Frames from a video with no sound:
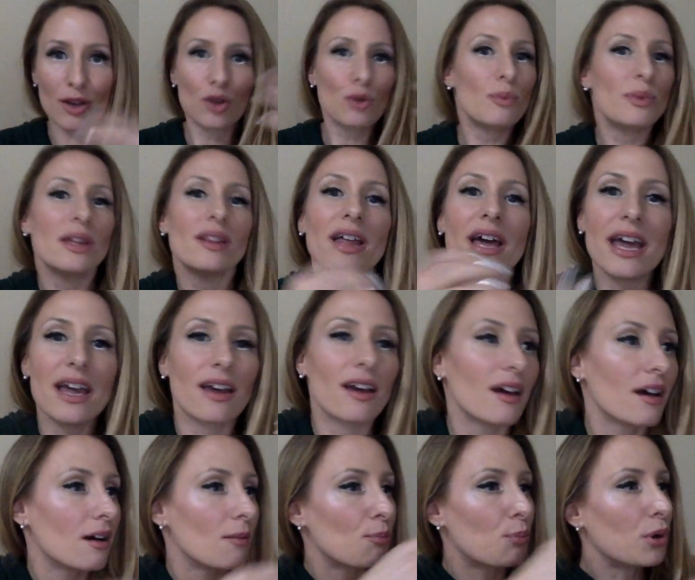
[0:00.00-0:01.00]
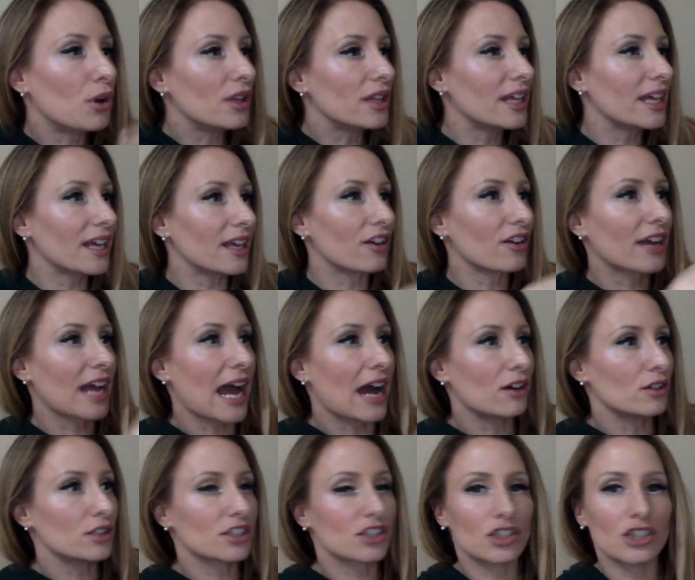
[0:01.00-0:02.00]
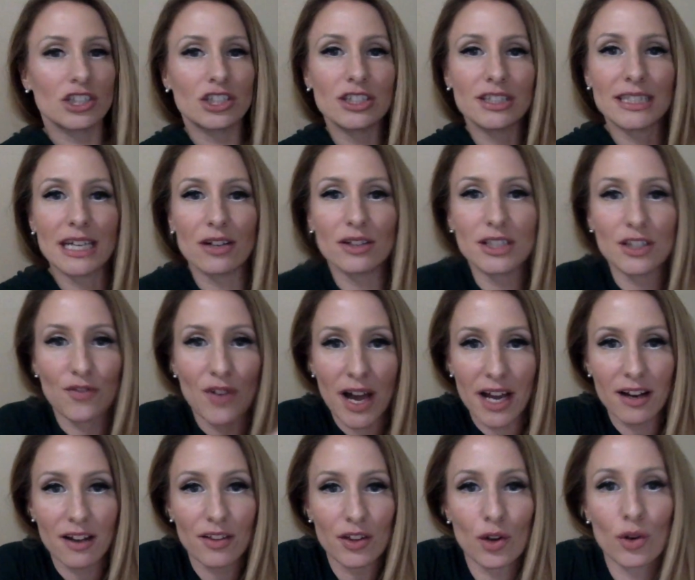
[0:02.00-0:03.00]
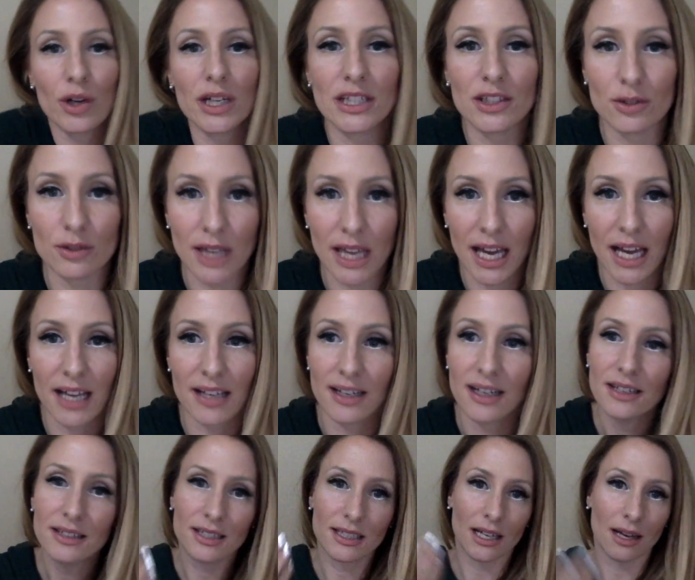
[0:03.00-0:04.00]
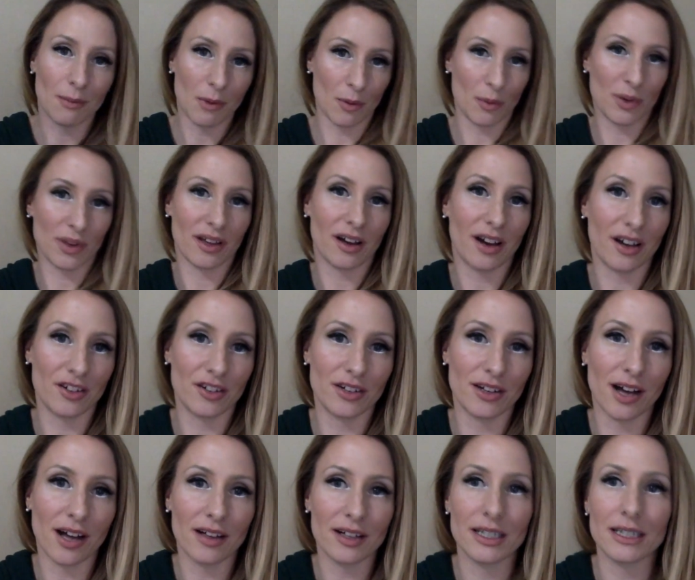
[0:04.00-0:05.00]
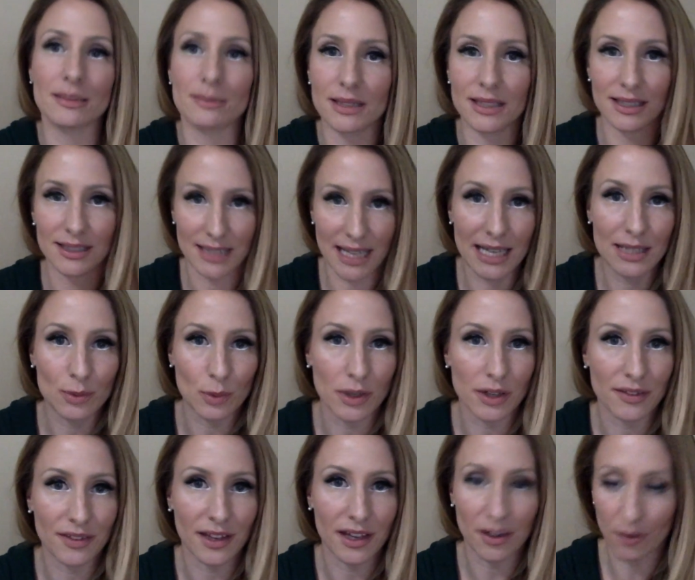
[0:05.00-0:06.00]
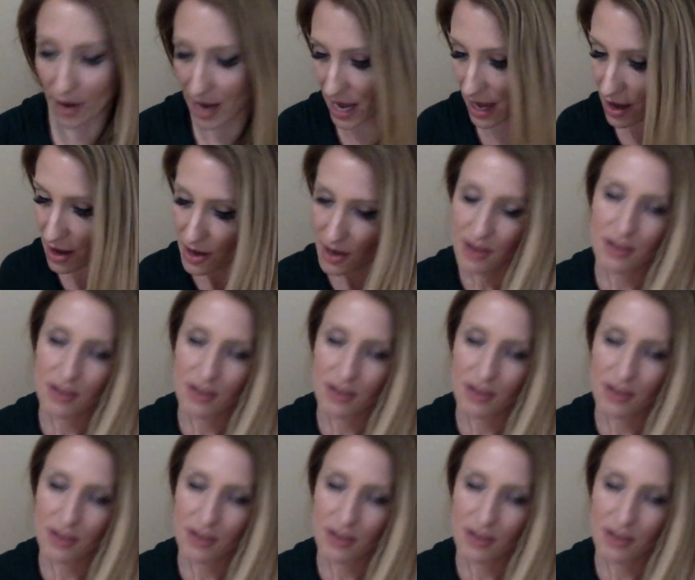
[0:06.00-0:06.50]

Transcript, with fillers: you'd be like pulling your couch cushions out to find all the coins you can to come up with one hundred dollars because that's worth it, right?